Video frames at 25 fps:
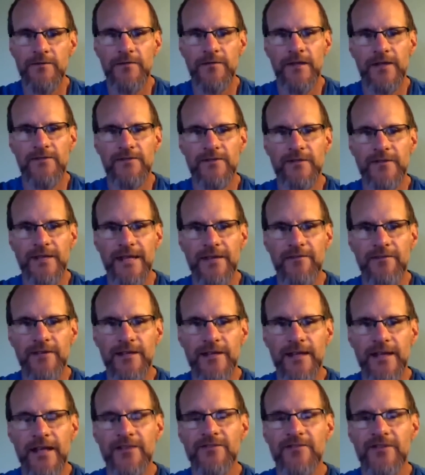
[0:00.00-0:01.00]
that's
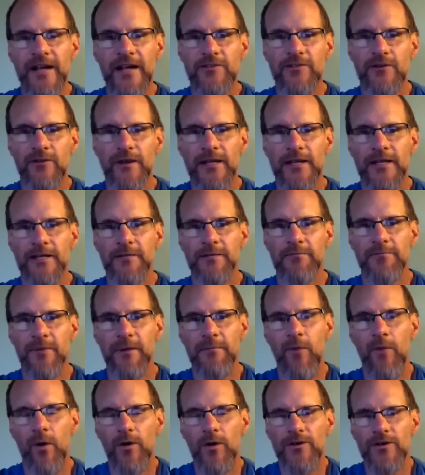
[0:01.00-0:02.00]
even less saturated
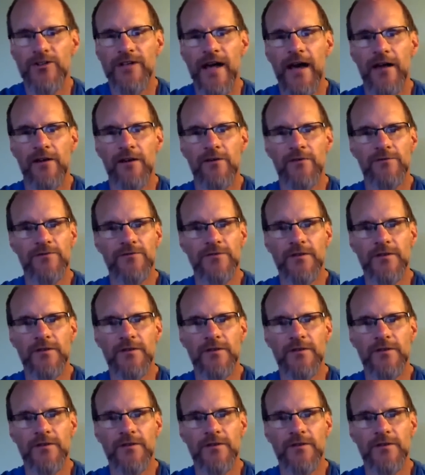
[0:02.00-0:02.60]
but more shadows.